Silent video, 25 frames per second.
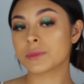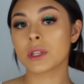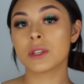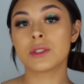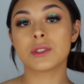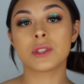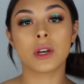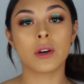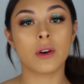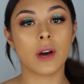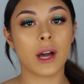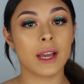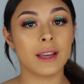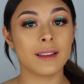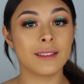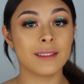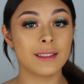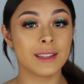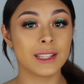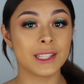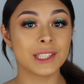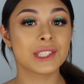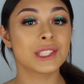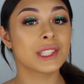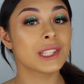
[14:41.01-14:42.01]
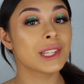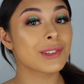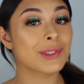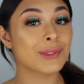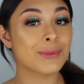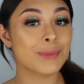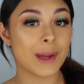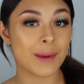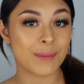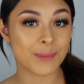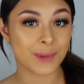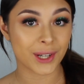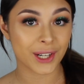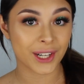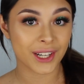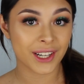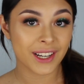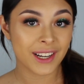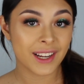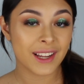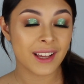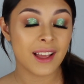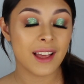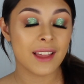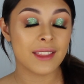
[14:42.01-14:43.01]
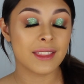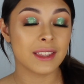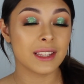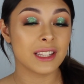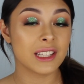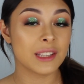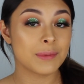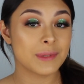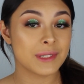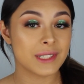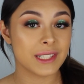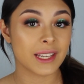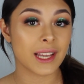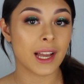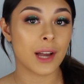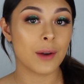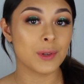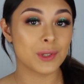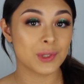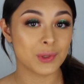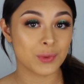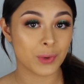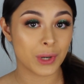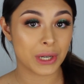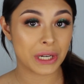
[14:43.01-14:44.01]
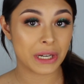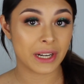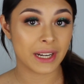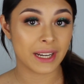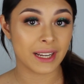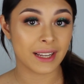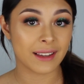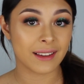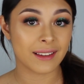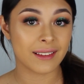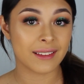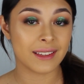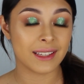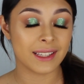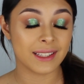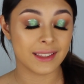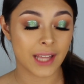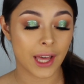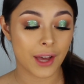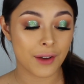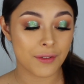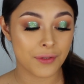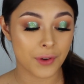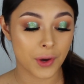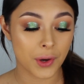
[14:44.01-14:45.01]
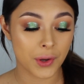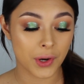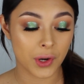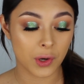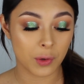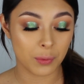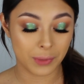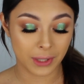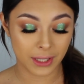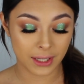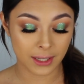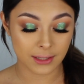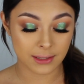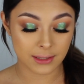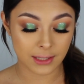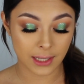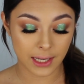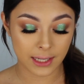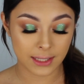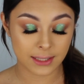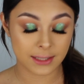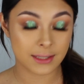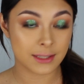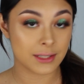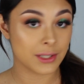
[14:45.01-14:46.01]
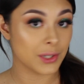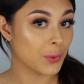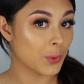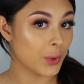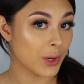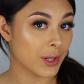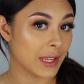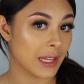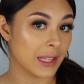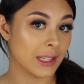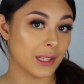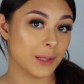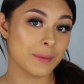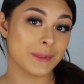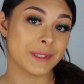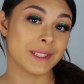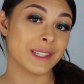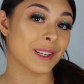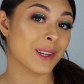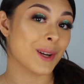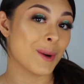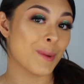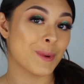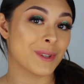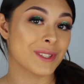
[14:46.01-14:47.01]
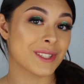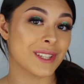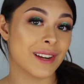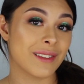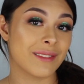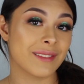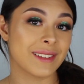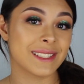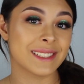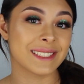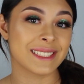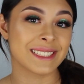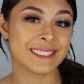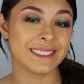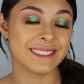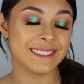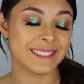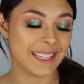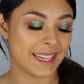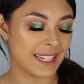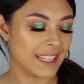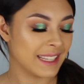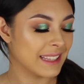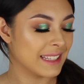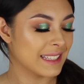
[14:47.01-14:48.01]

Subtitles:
So I literally remember the lipstick I was wearing in that photo because I still wear that lipstick almost every single day.